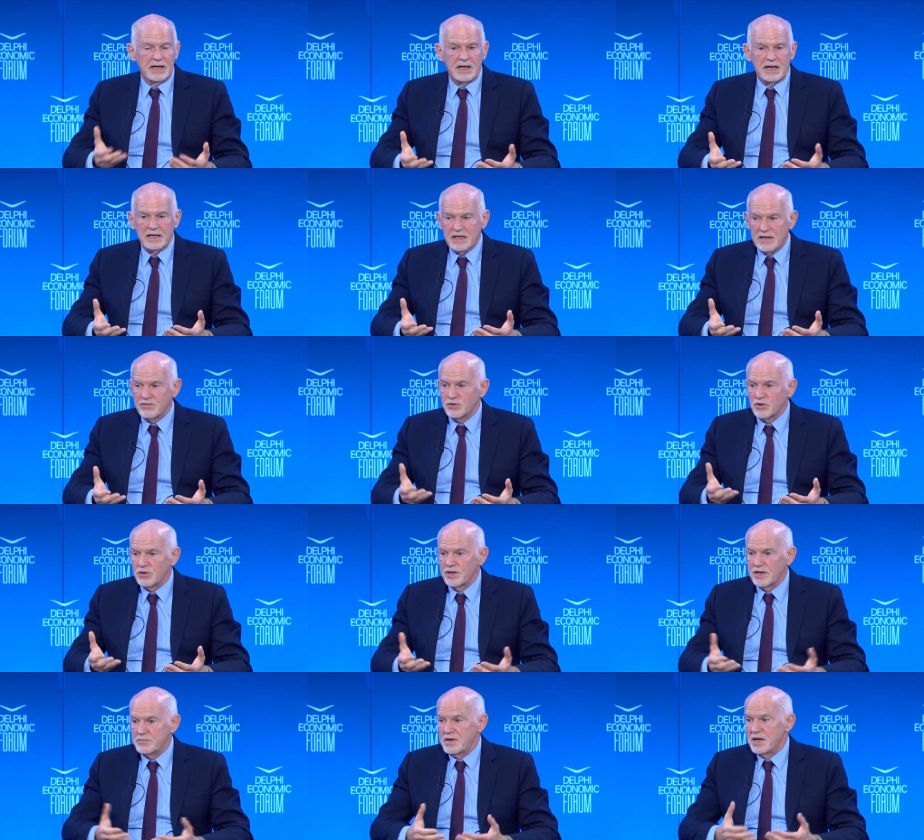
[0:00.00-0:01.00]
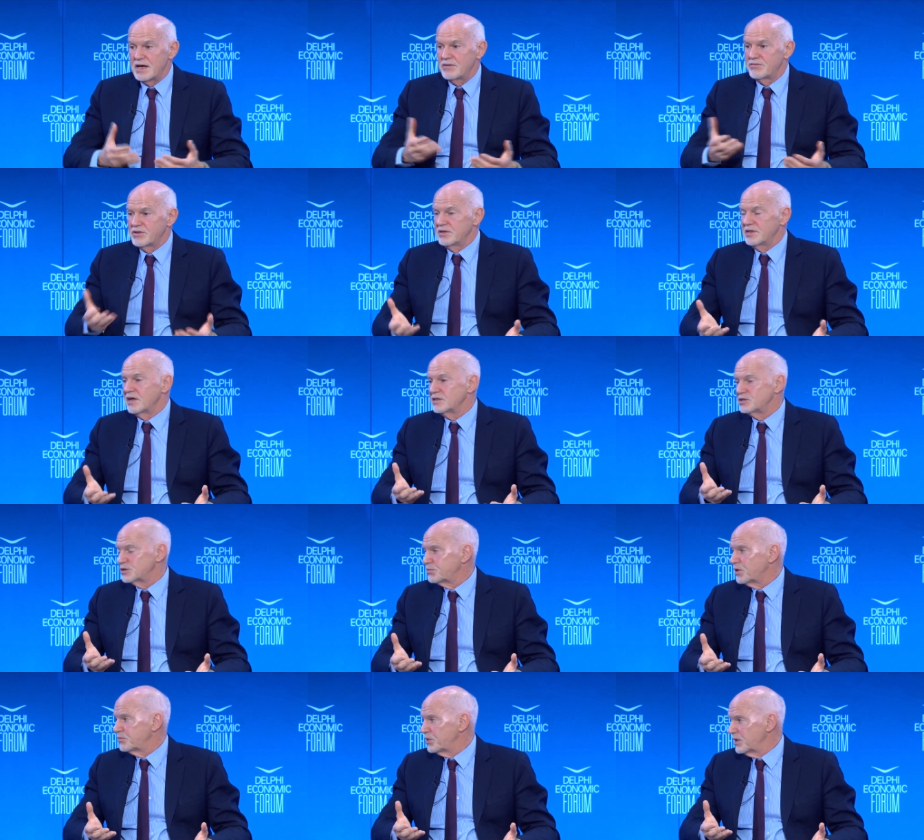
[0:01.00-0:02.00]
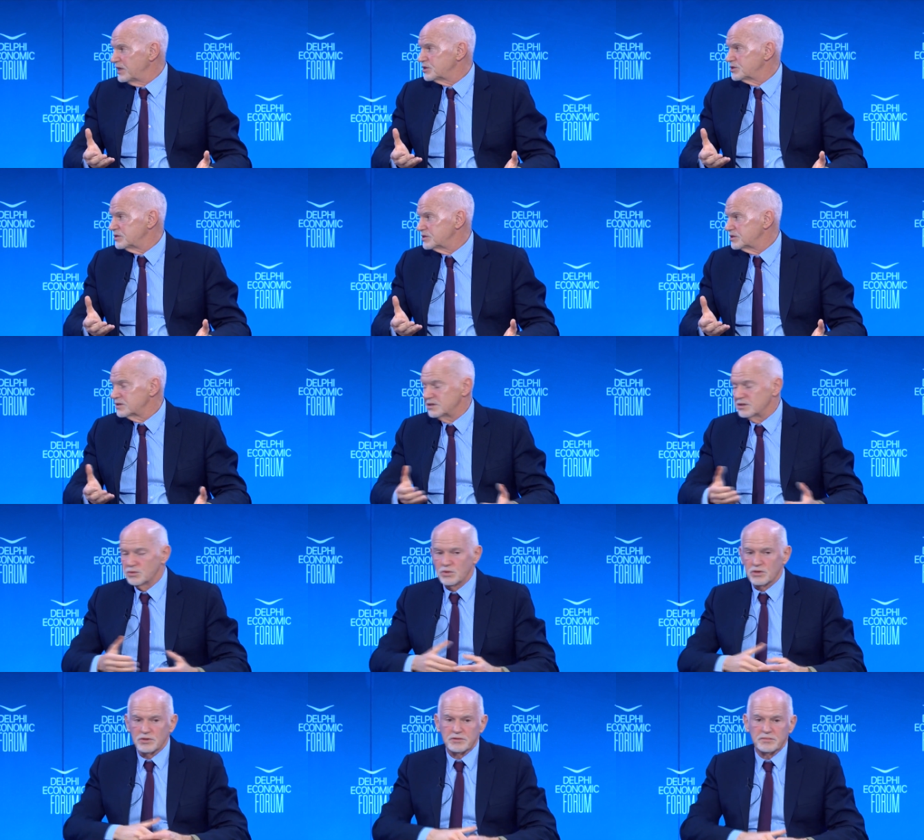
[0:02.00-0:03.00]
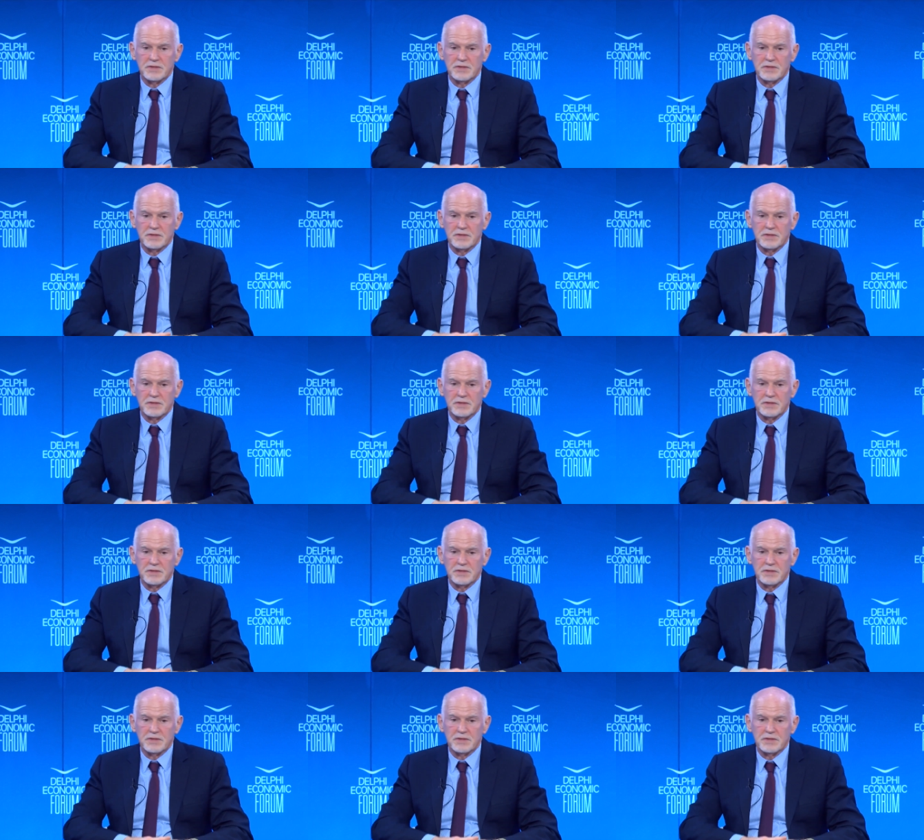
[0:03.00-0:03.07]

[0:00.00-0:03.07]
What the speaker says: even though they may have the largest populations in the world.